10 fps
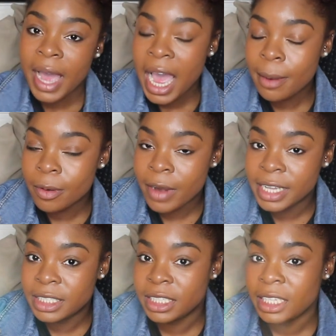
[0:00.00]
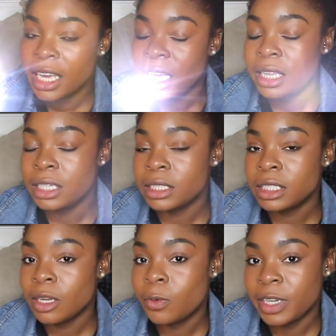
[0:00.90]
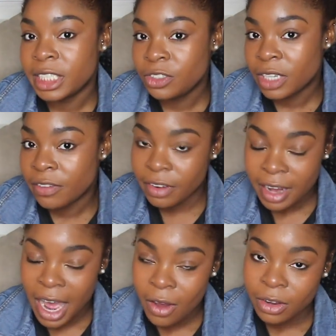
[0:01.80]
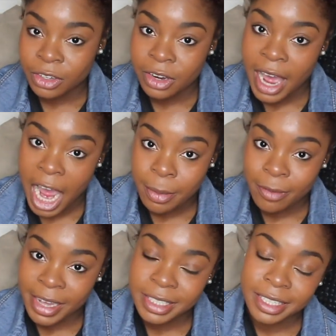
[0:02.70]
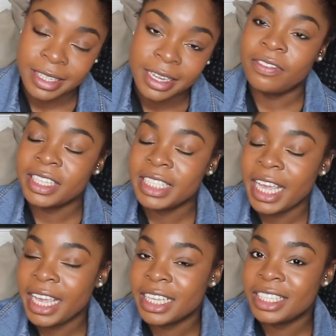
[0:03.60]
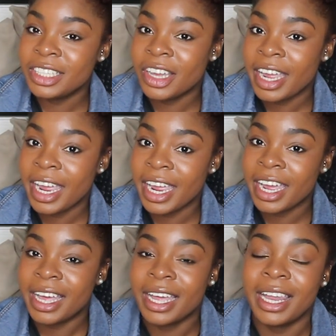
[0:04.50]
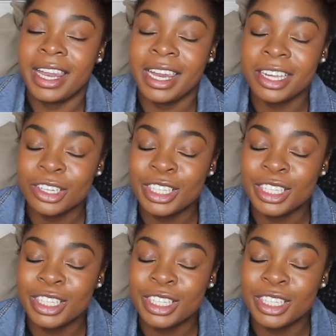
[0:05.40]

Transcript: with high porosity, these are some ways that you can figure out your high porosity. It takes your hair little